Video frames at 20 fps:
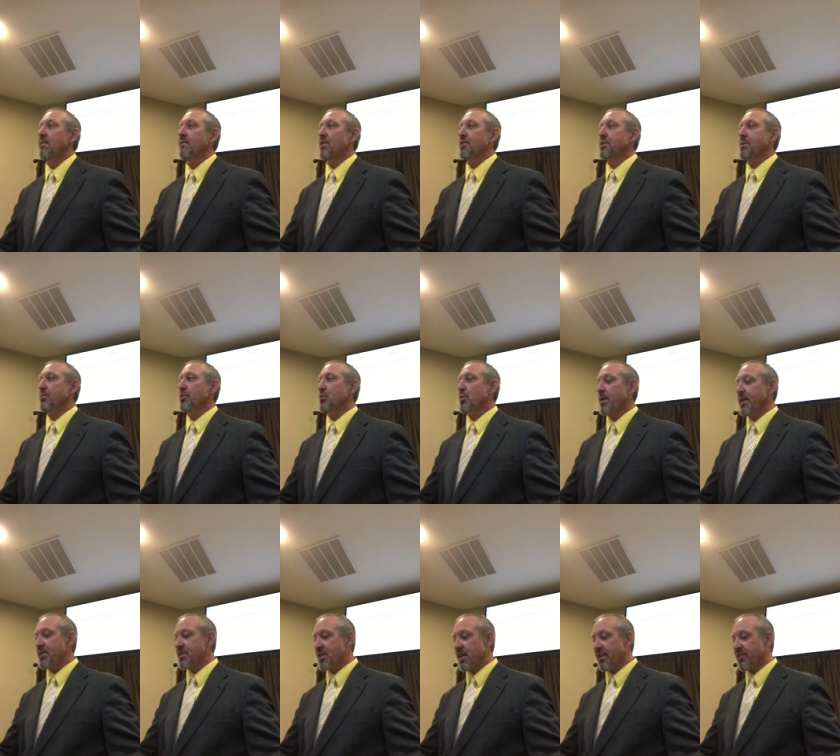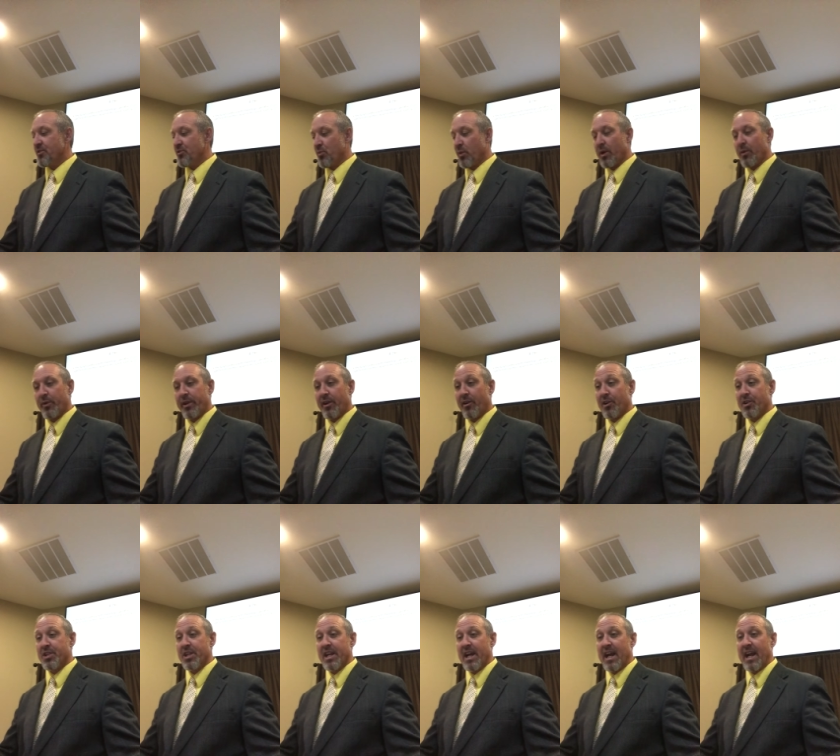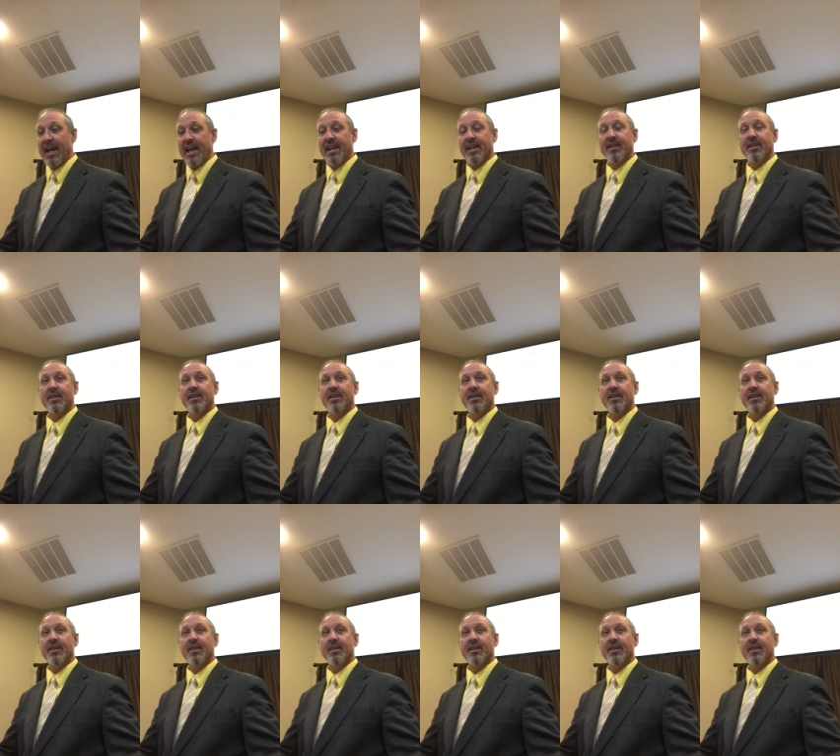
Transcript: verse number 26 is where we are tonight.